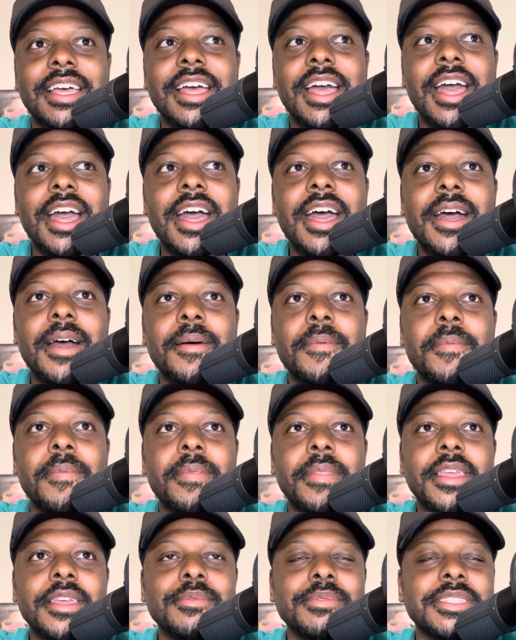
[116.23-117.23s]

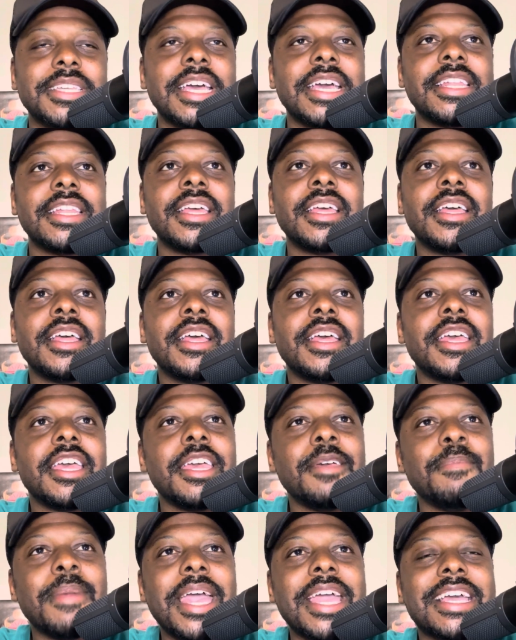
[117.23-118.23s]
He was saying he
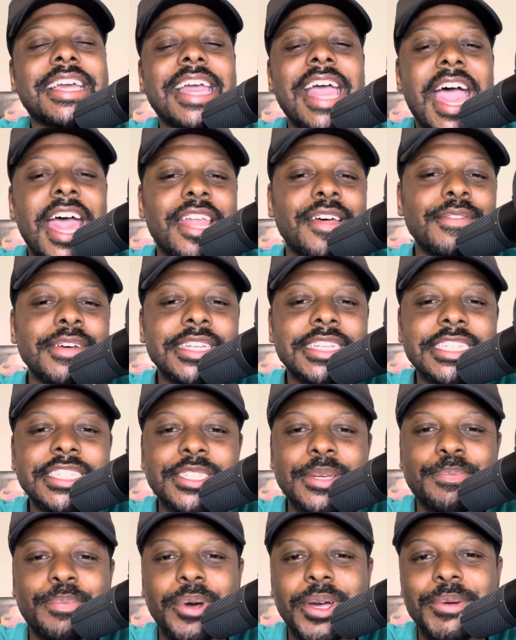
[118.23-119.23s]
made kind of a
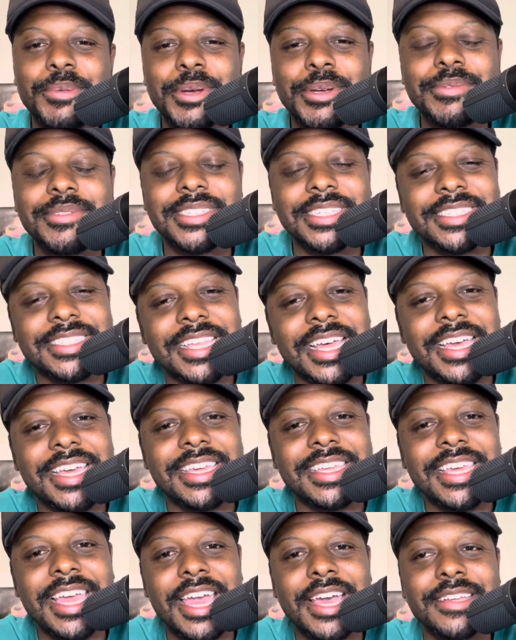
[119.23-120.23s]
decent point where he was just like,
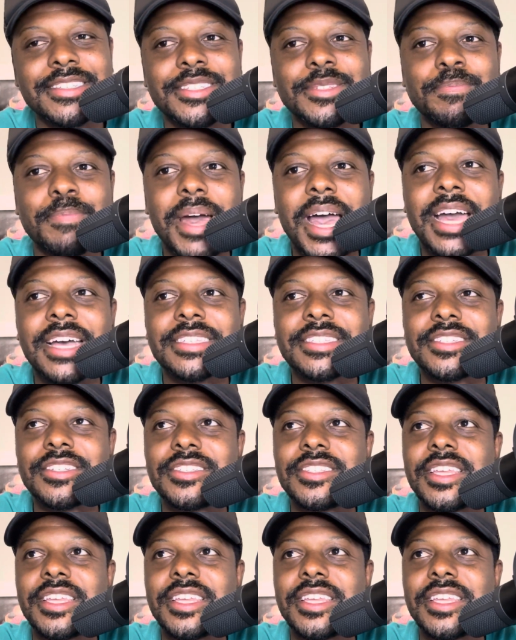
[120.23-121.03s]
yeah, it's boxers.